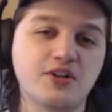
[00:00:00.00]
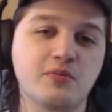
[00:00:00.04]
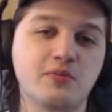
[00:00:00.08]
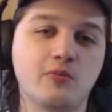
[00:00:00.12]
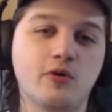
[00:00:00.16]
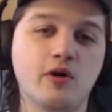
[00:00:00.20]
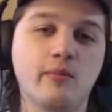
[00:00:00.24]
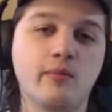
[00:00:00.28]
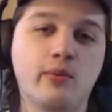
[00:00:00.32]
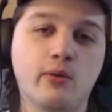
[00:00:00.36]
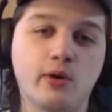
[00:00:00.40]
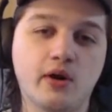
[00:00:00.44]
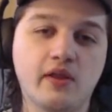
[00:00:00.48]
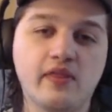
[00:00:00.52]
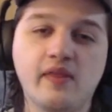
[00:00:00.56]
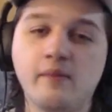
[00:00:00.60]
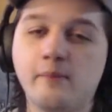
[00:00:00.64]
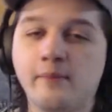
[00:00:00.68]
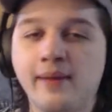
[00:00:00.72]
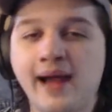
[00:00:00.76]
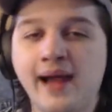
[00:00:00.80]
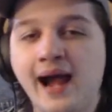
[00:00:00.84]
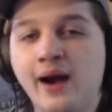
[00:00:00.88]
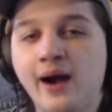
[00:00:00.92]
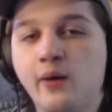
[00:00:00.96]
more important than
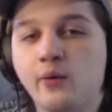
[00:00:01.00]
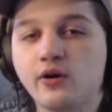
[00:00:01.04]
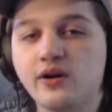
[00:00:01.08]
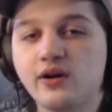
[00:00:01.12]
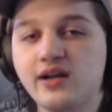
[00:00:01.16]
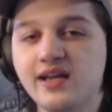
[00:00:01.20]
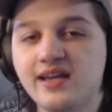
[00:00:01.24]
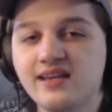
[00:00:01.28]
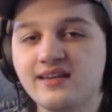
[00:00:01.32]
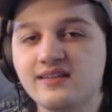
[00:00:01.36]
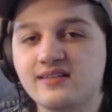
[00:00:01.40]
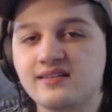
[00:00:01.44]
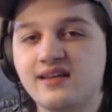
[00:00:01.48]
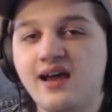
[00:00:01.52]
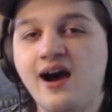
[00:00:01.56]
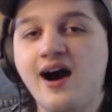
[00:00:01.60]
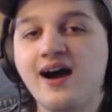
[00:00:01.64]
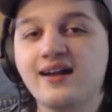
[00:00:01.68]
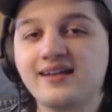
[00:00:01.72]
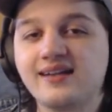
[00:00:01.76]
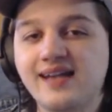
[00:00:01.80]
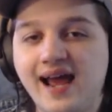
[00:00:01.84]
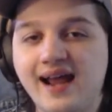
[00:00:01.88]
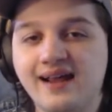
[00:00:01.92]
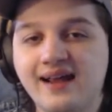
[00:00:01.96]
power is
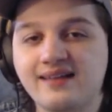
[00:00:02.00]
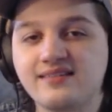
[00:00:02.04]
contact